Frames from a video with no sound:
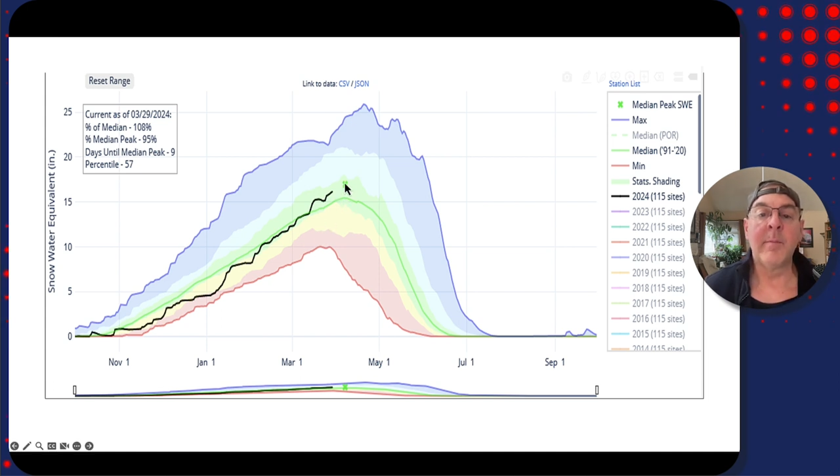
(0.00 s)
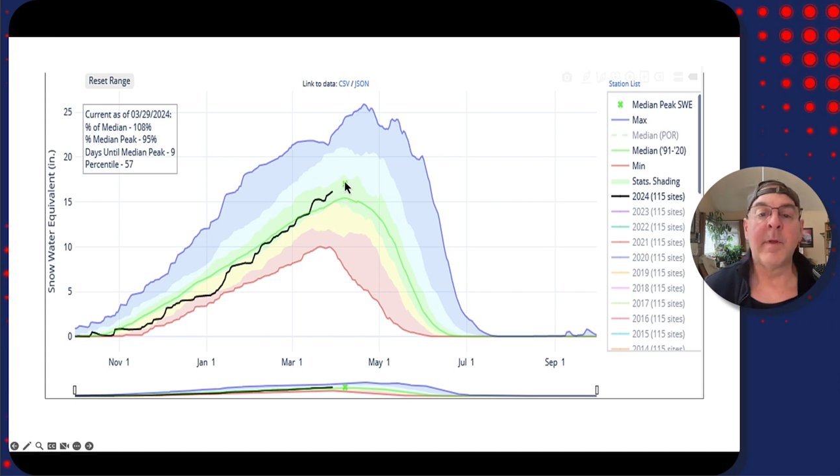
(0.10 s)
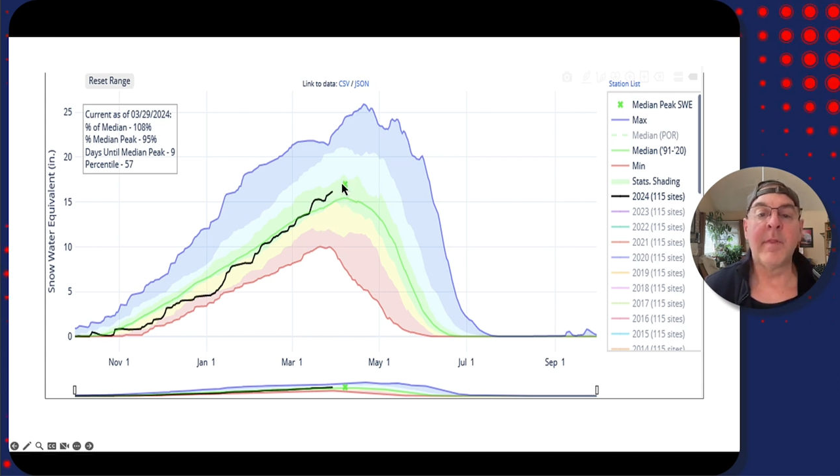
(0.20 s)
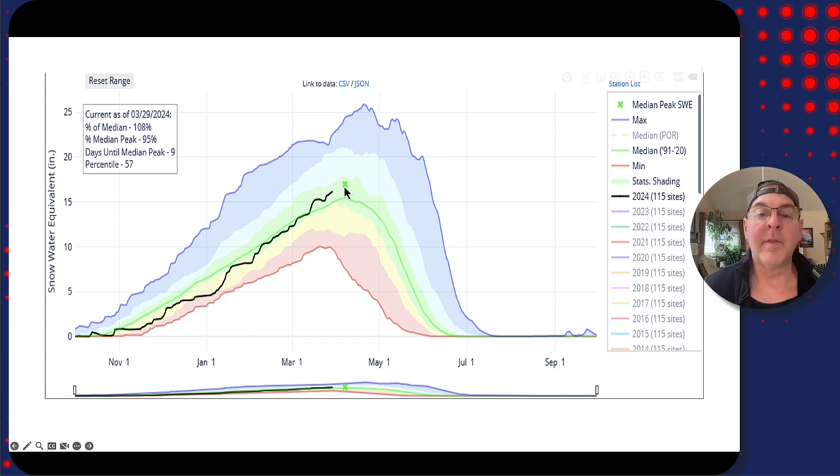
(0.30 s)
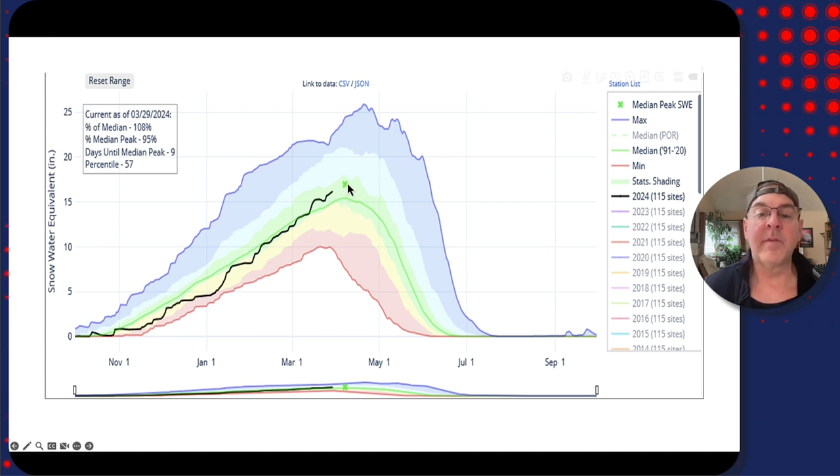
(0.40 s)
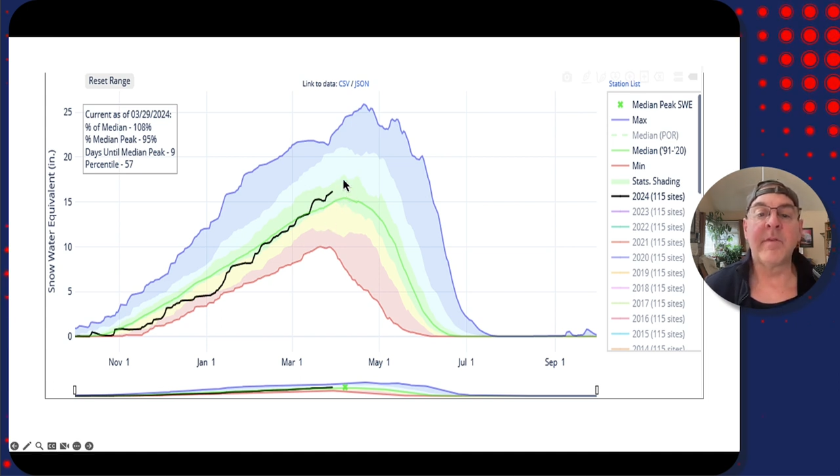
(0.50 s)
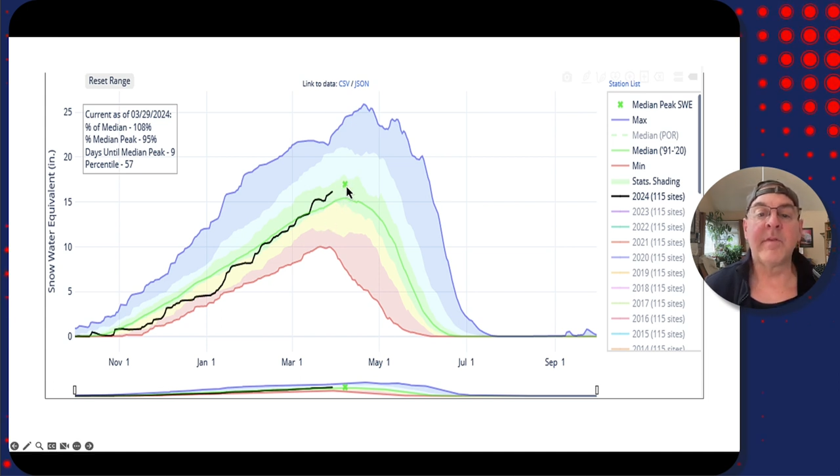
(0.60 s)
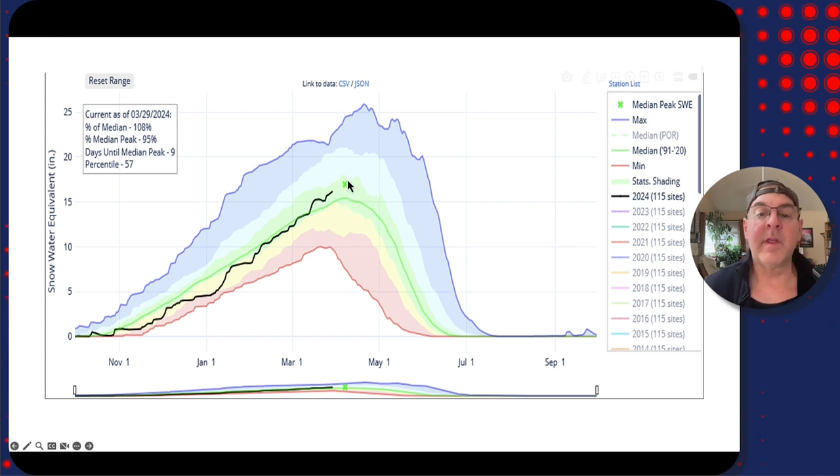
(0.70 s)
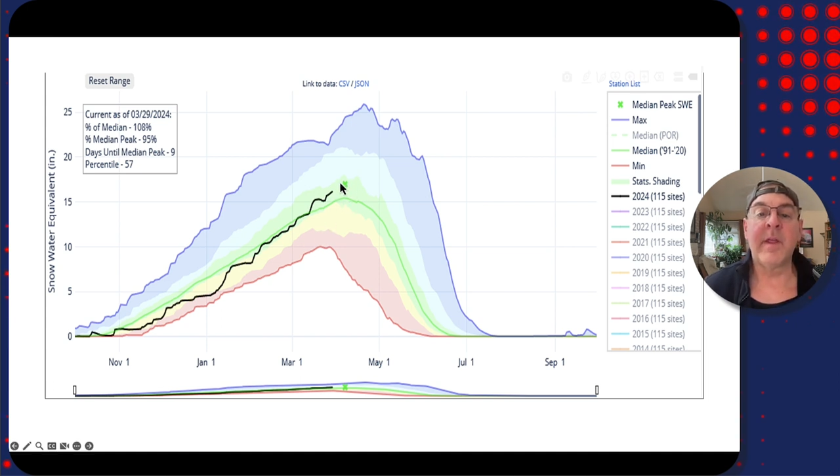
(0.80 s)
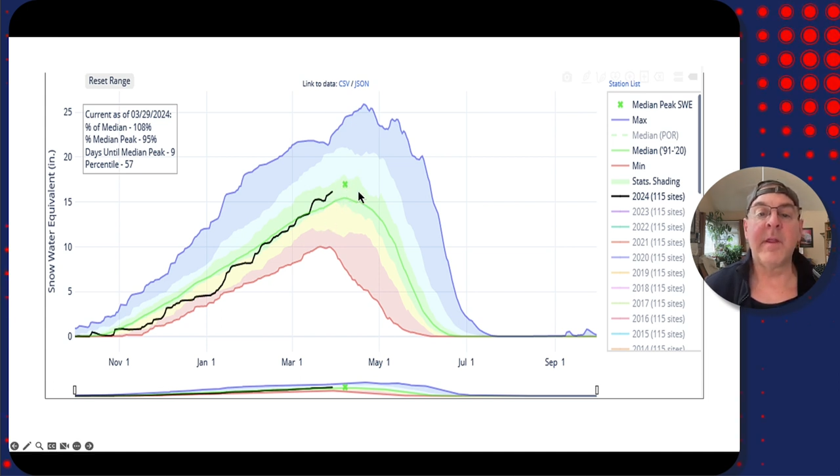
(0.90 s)
but this is
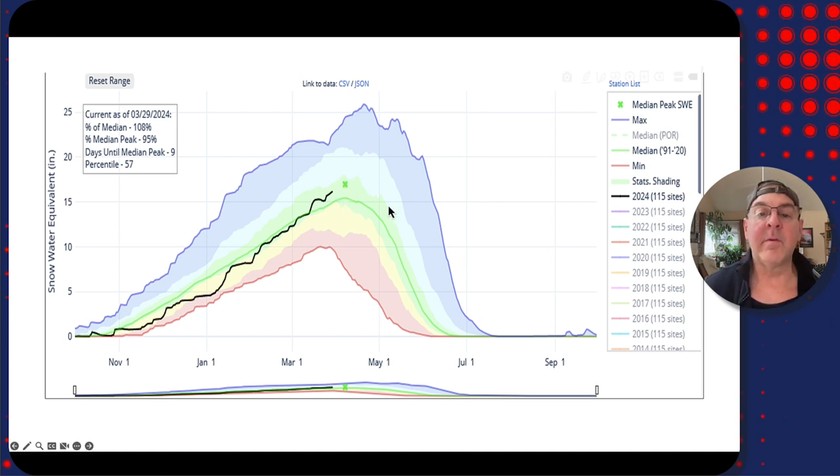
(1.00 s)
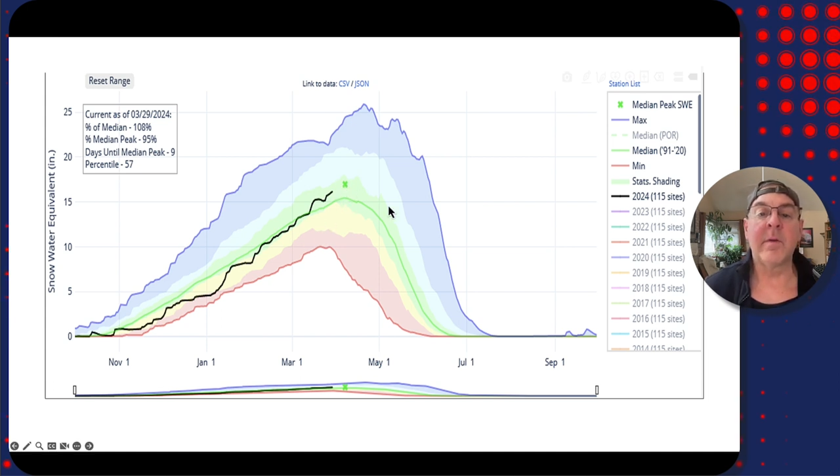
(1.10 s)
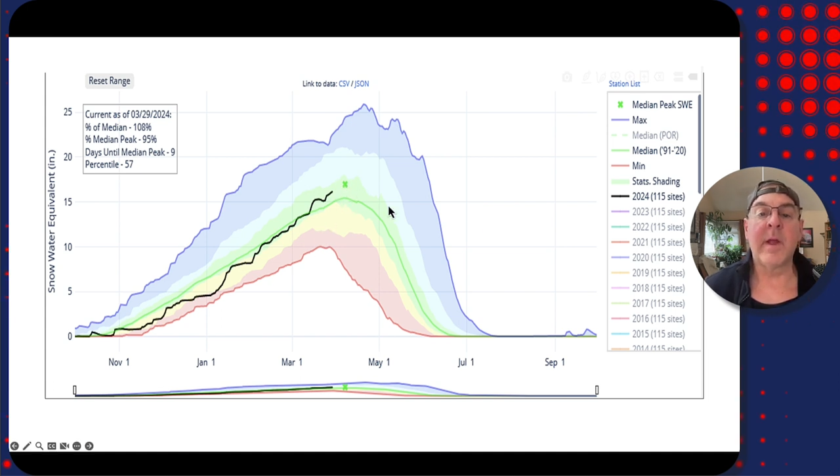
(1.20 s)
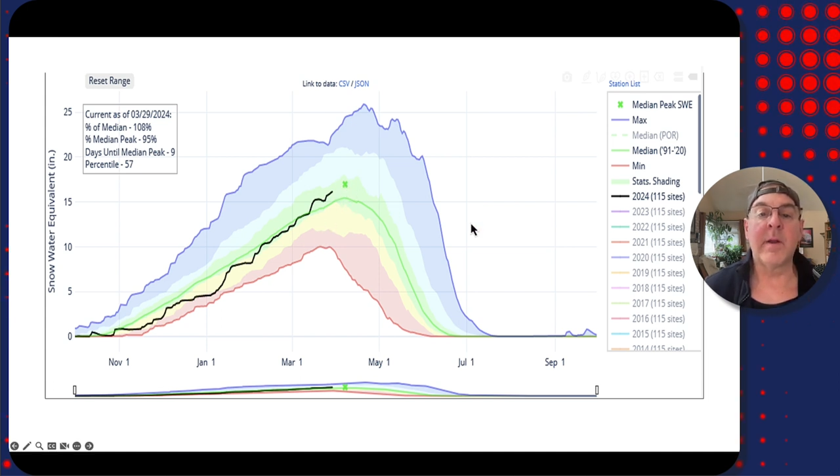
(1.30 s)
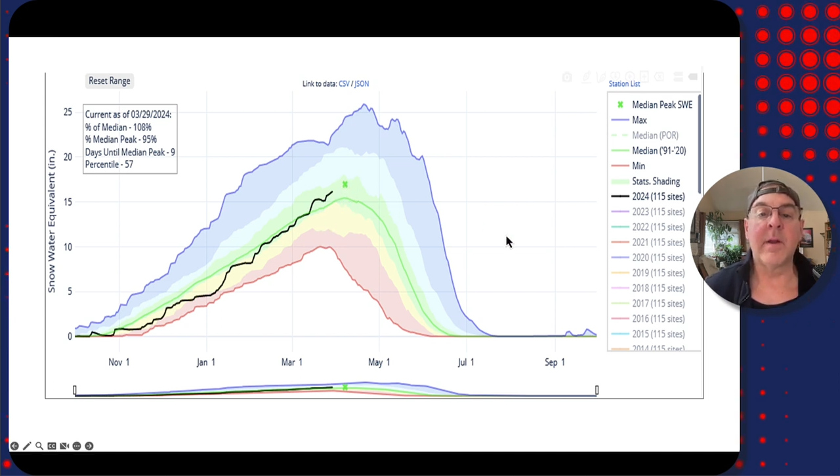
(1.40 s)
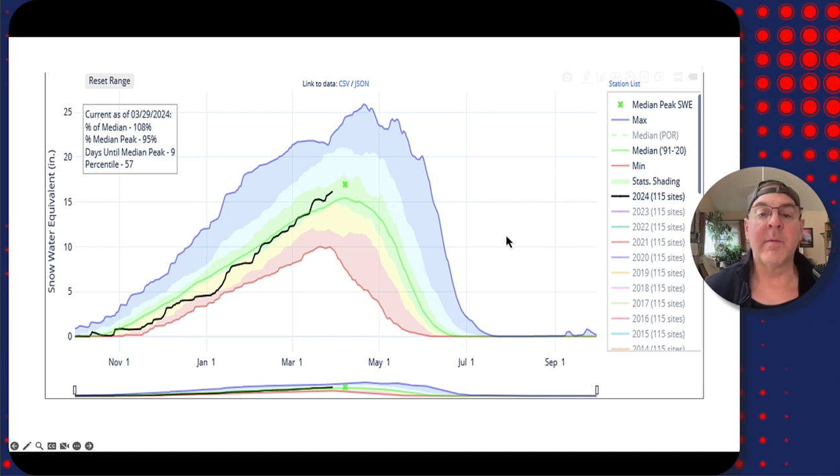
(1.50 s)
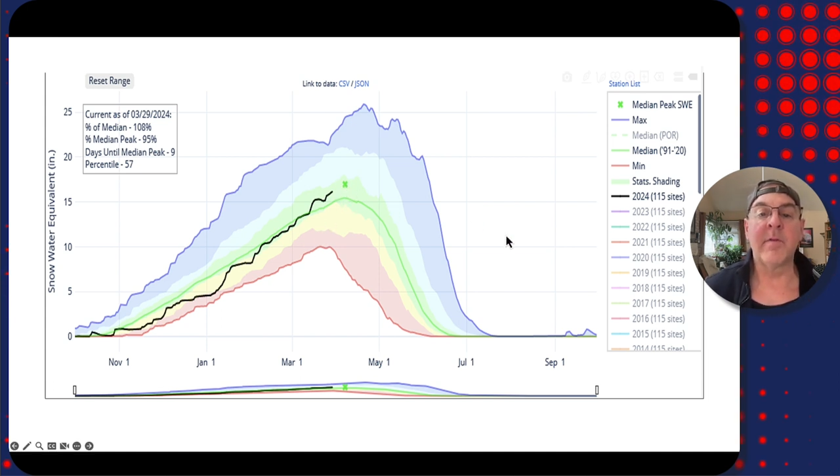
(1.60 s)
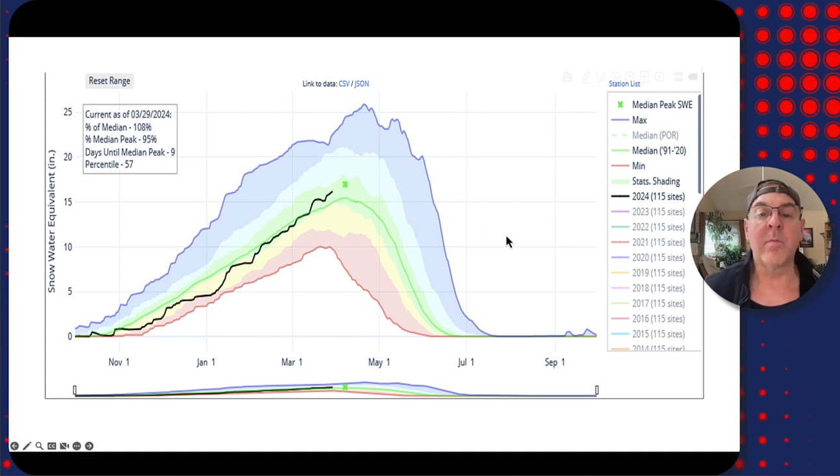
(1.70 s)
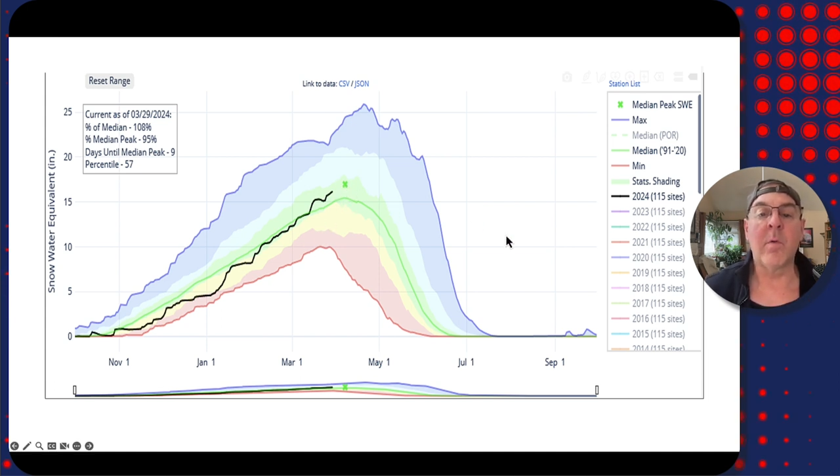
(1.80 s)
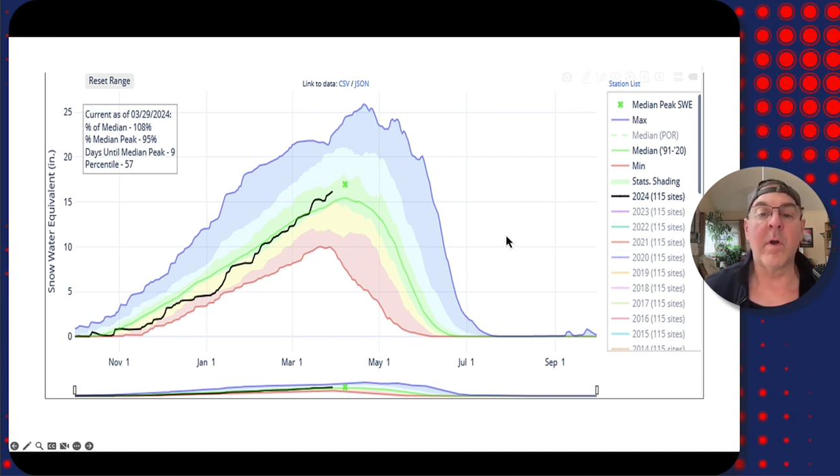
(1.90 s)
taking into account how
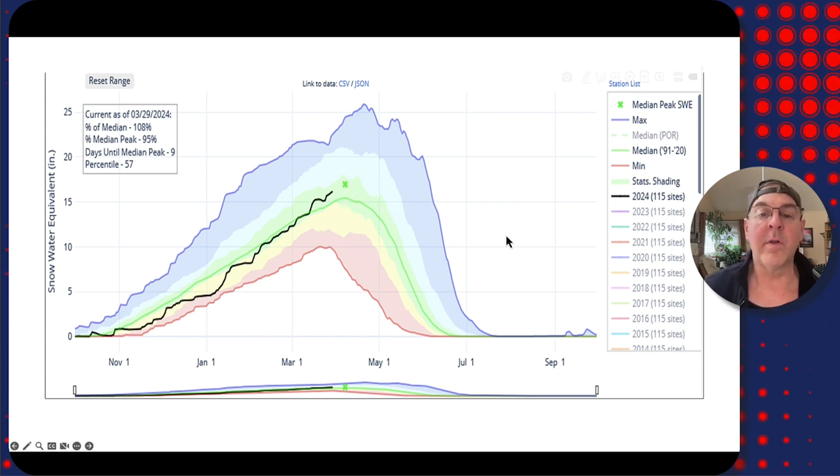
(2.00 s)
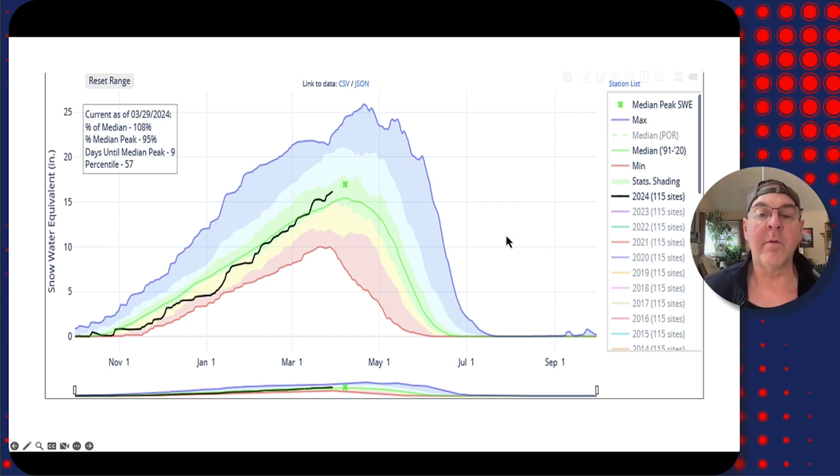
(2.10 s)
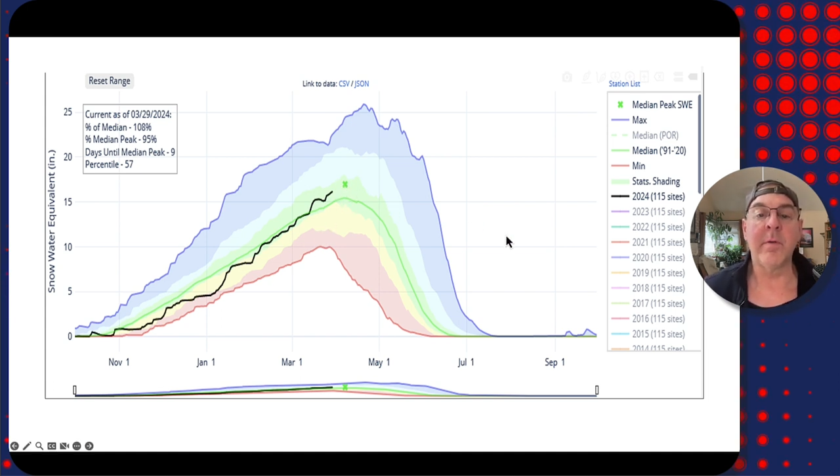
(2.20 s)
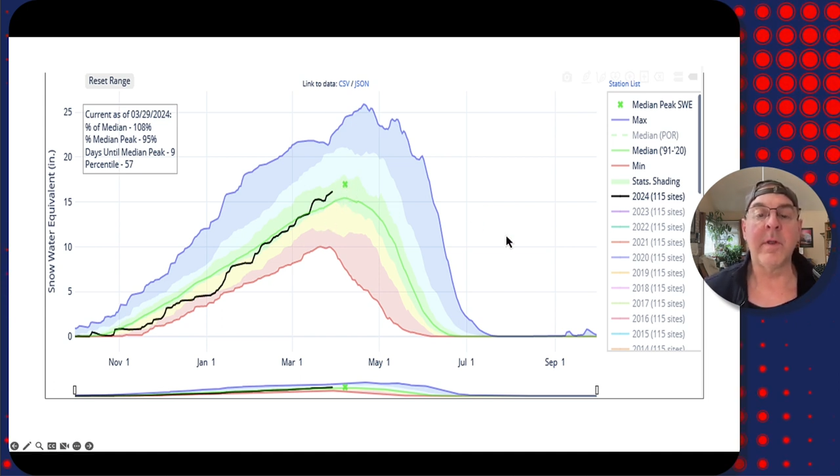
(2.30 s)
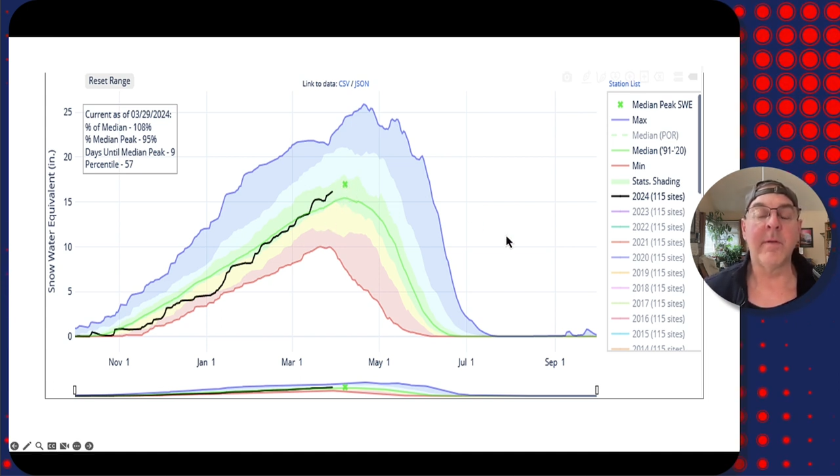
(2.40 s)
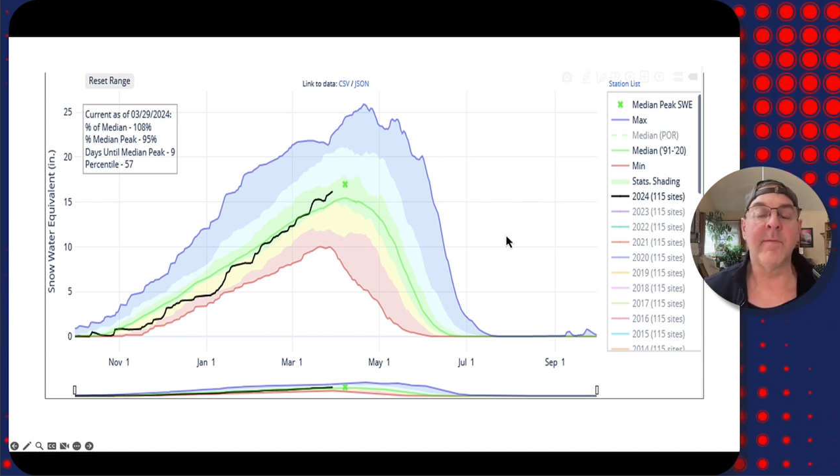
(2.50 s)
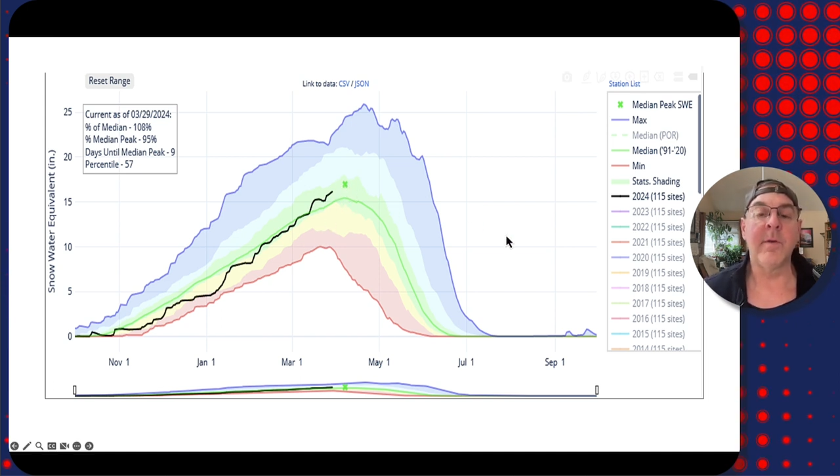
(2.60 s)
much water you get if